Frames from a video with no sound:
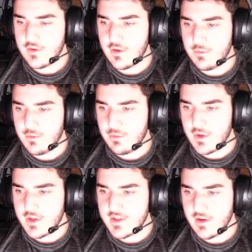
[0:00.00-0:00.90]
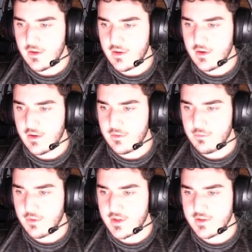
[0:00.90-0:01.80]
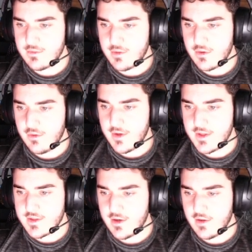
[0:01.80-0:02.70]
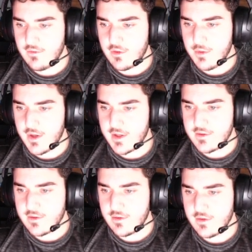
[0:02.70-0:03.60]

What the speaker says: That'd be pretty solid. Price has been quite steady for the past